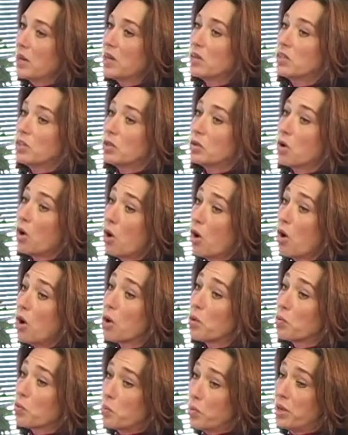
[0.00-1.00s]
because there
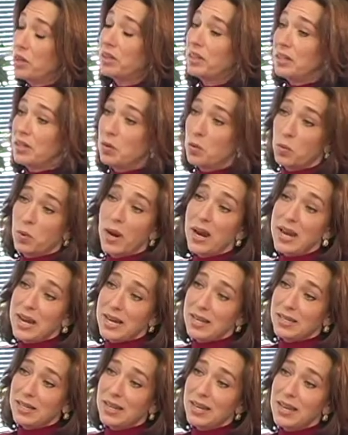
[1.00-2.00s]
are really
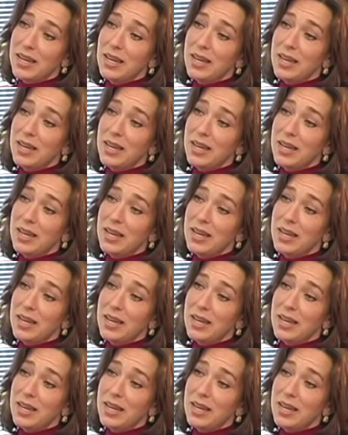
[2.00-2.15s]
great